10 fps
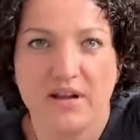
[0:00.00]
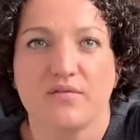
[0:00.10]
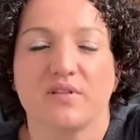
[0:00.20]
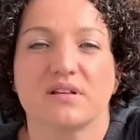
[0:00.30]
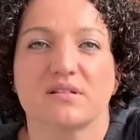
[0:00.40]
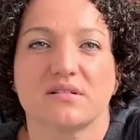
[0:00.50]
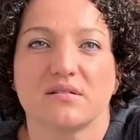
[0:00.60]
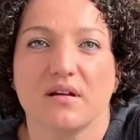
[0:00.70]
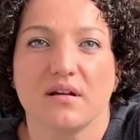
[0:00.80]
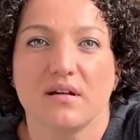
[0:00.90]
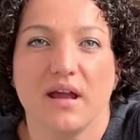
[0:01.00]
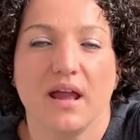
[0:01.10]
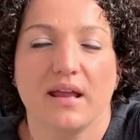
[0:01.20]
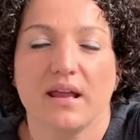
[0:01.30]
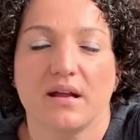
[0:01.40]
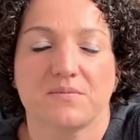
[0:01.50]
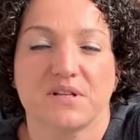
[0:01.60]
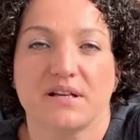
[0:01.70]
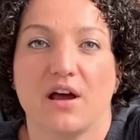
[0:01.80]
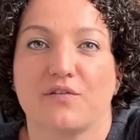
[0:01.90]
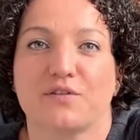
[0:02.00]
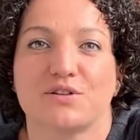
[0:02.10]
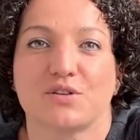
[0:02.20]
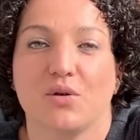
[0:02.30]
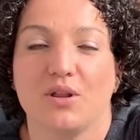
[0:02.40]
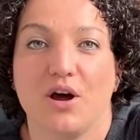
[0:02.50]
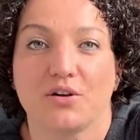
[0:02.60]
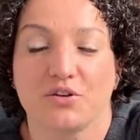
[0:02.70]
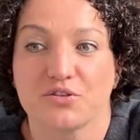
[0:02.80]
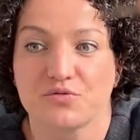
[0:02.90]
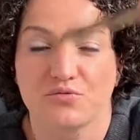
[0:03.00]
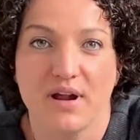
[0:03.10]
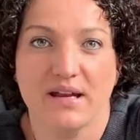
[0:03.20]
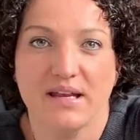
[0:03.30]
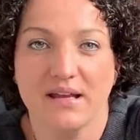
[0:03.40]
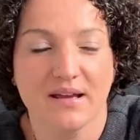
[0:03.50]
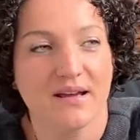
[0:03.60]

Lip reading: of this hanging upside down for so long. You're just ready.